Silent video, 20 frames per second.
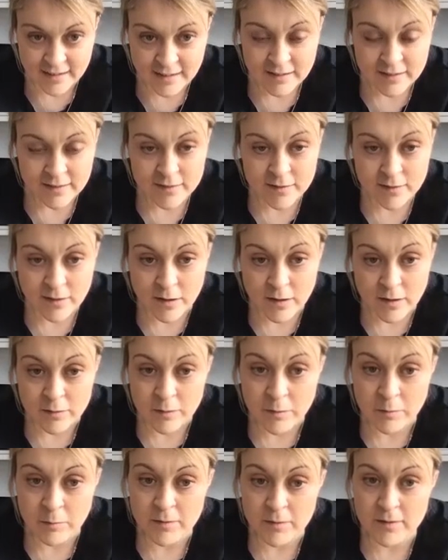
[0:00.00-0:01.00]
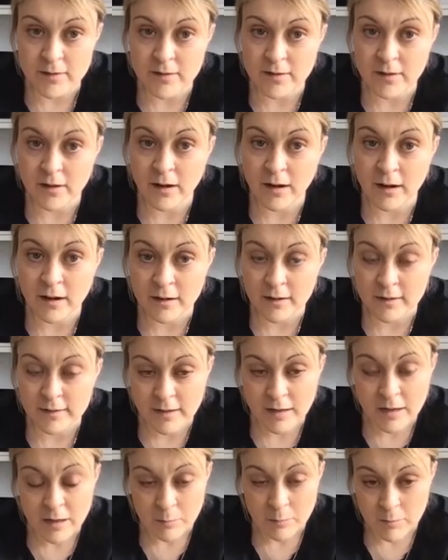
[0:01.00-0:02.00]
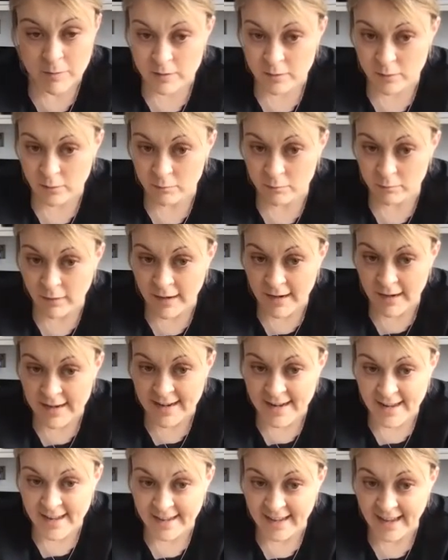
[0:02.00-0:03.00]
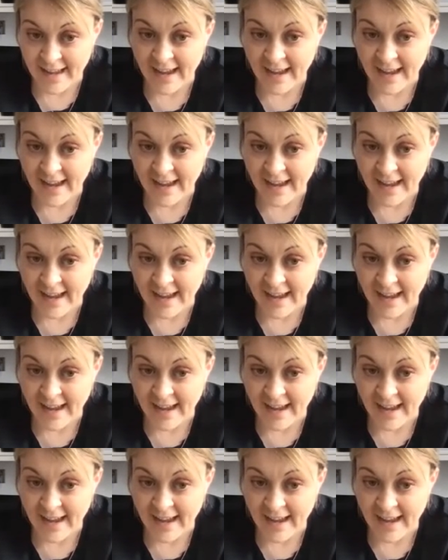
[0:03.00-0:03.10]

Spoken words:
So you will start with your right leg